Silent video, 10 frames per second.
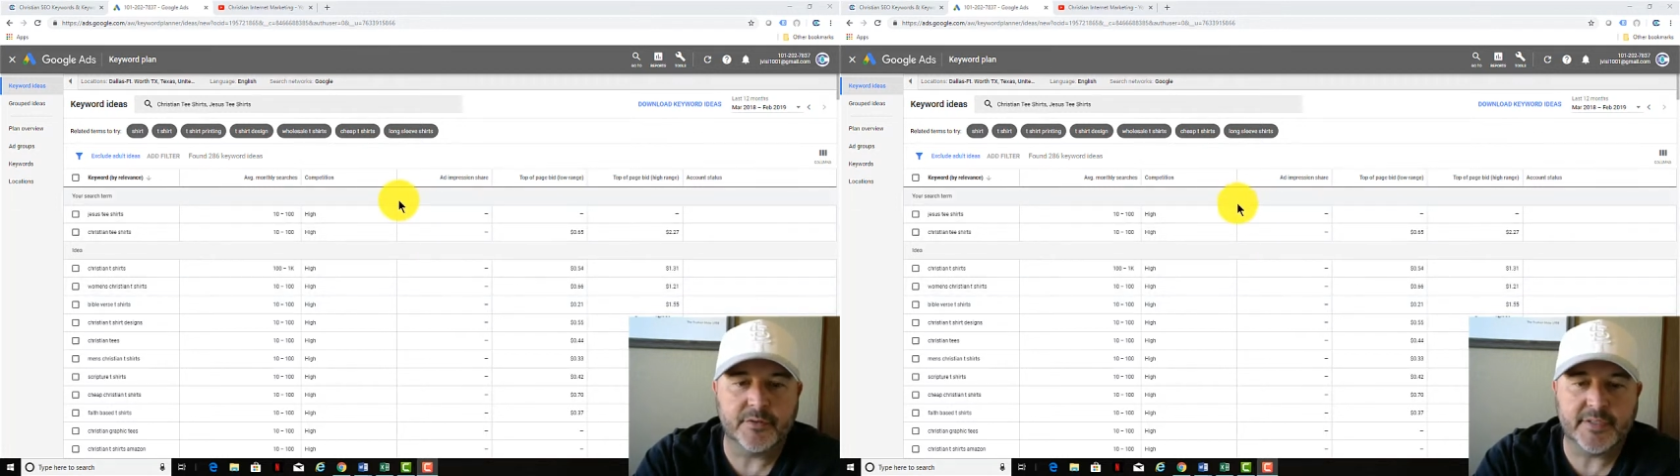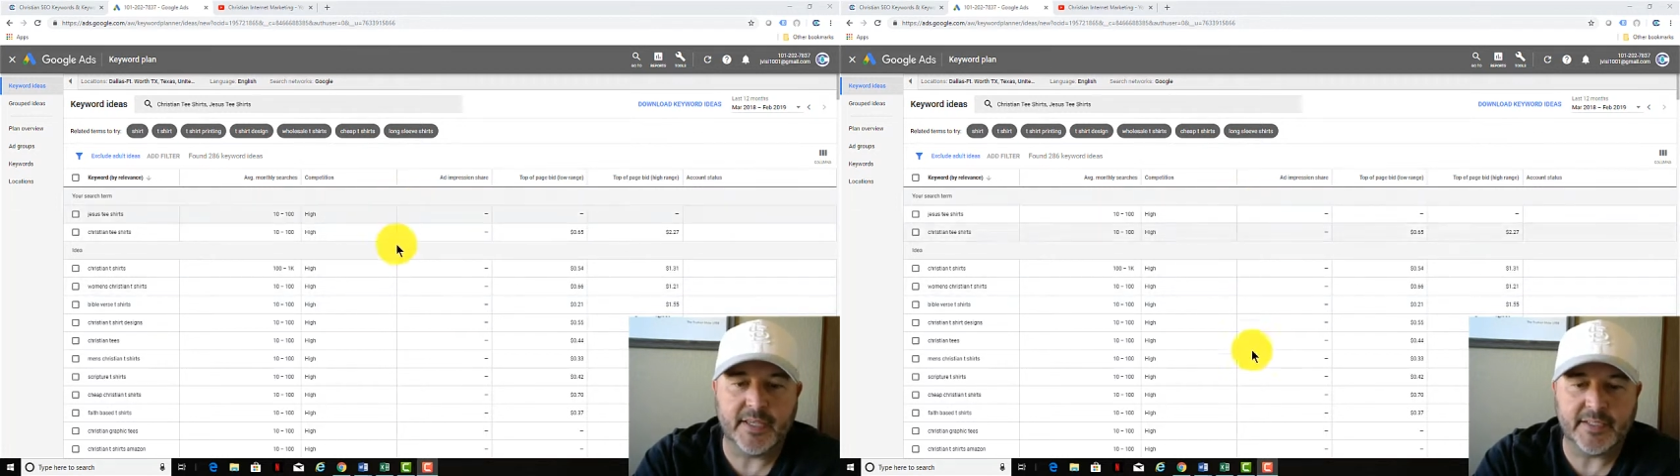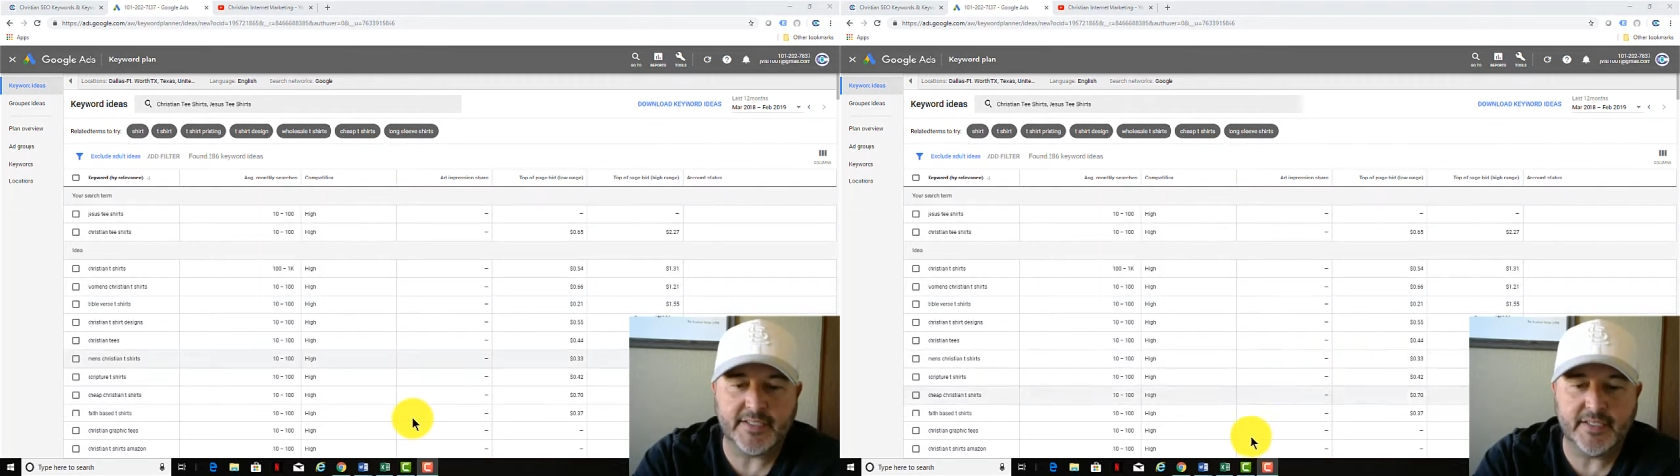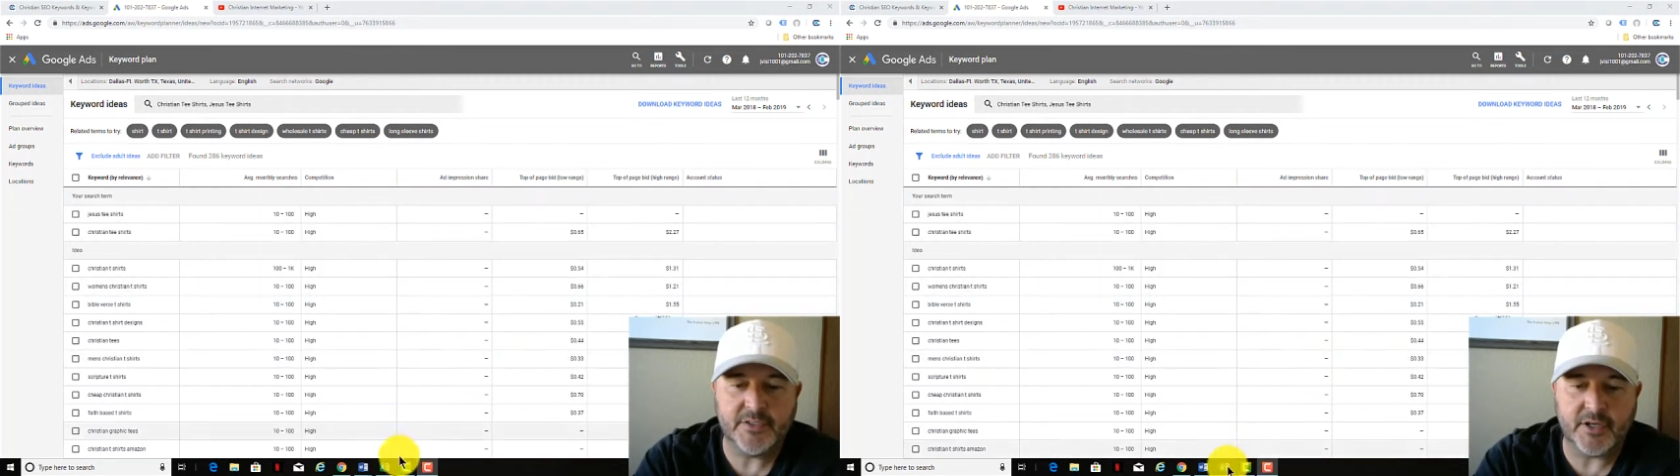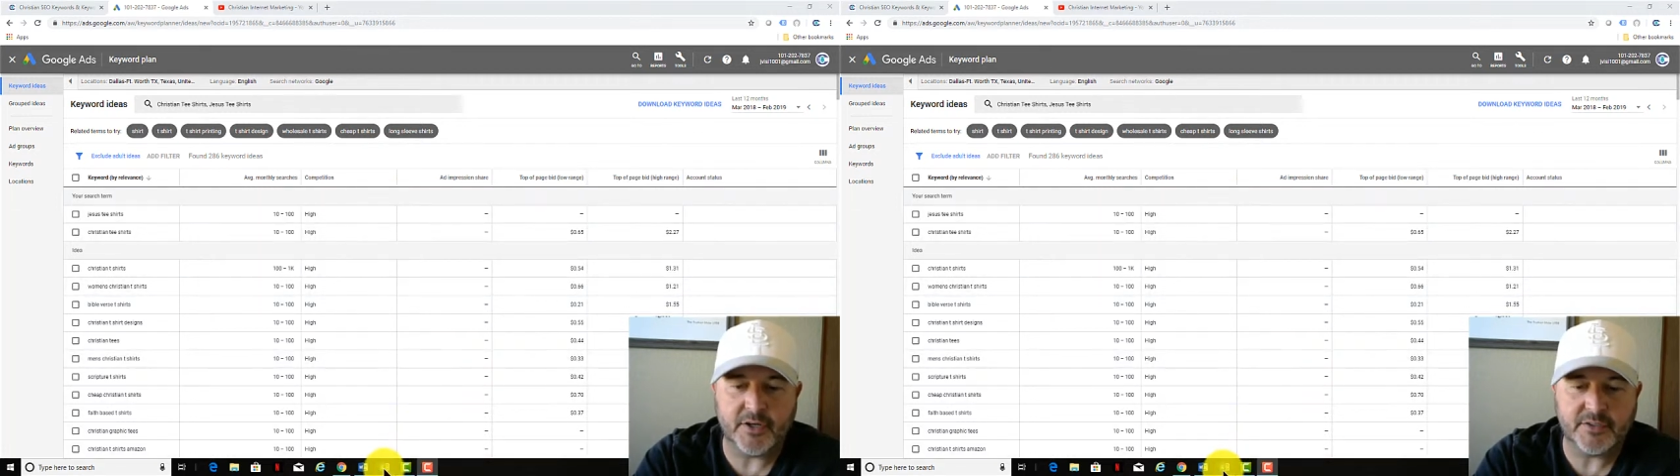selling
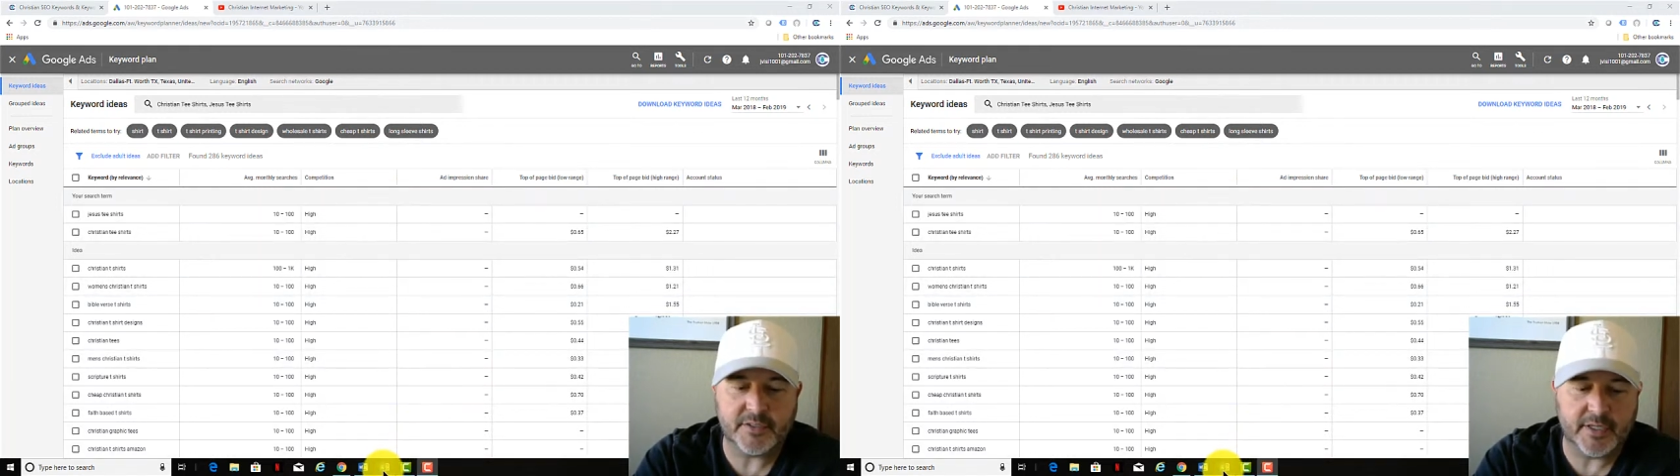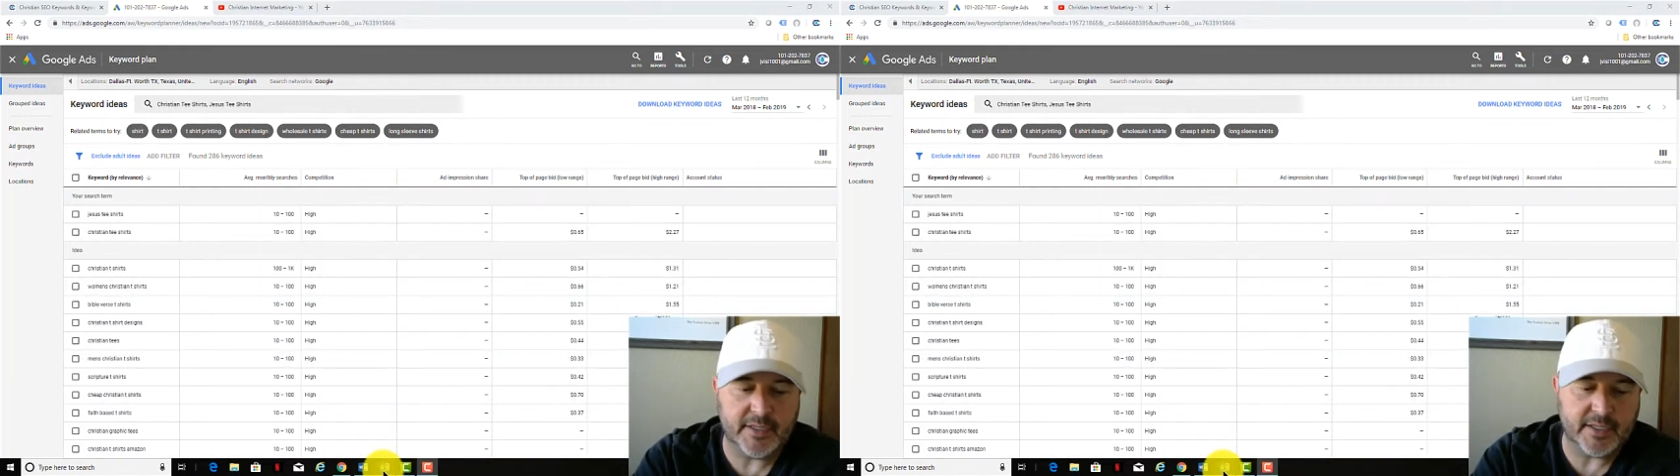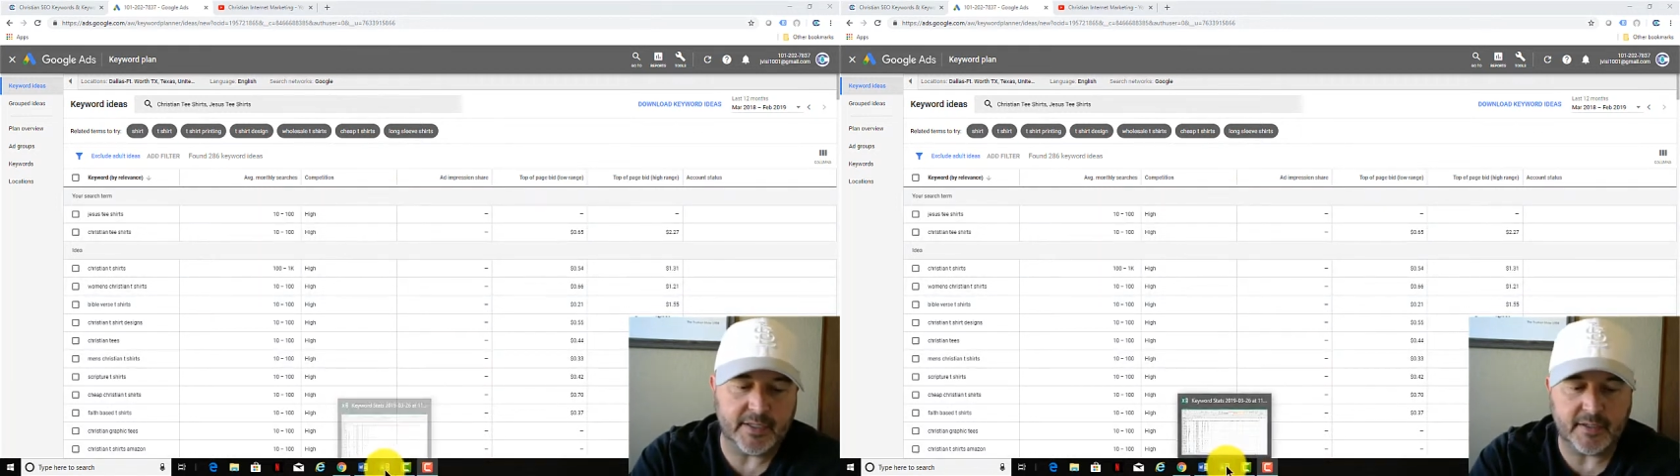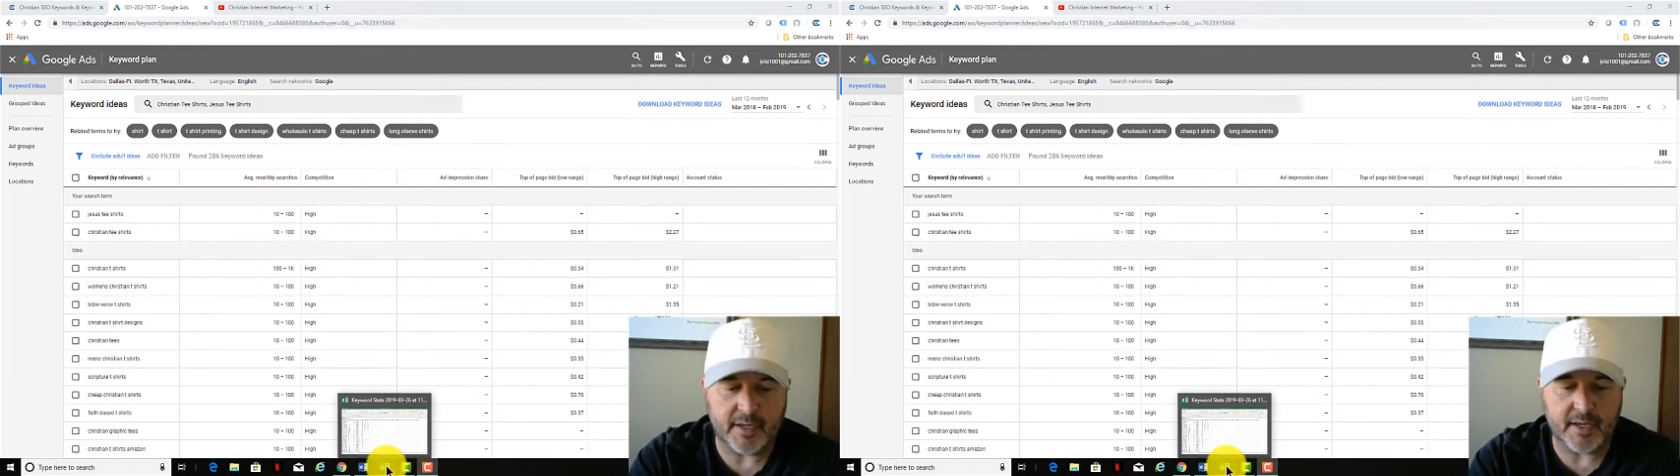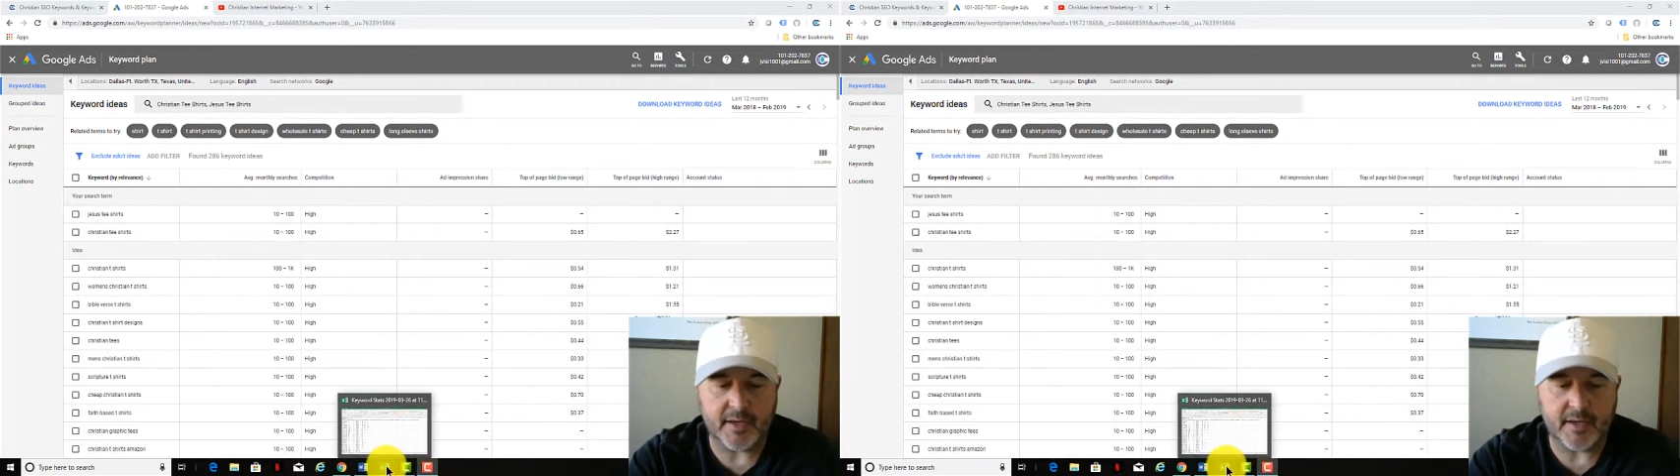t-shirts in the